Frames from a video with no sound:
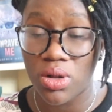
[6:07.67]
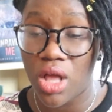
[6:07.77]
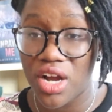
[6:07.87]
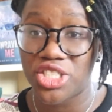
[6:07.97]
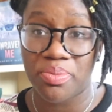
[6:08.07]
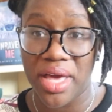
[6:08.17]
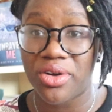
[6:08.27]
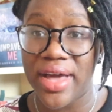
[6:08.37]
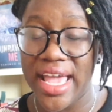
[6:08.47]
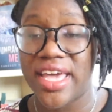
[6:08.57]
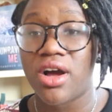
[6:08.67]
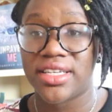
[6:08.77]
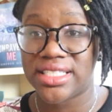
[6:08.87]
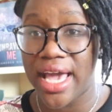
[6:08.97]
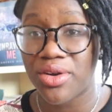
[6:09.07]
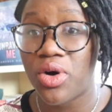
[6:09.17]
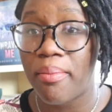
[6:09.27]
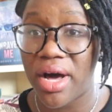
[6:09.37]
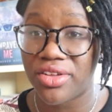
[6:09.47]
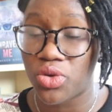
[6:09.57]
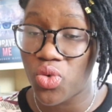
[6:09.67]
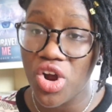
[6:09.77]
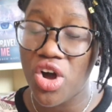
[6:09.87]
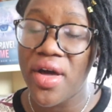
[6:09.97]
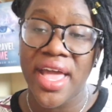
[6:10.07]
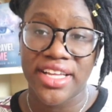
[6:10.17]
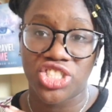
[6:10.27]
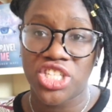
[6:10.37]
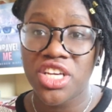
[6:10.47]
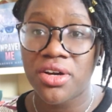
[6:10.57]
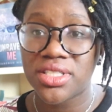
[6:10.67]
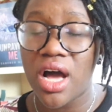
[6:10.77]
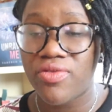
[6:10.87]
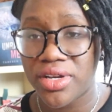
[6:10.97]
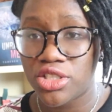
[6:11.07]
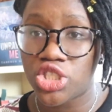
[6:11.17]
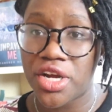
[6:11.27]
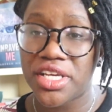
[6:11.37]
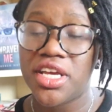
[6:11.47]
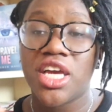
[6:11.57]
large metal hand are scattered among the world. And she goes off on a journey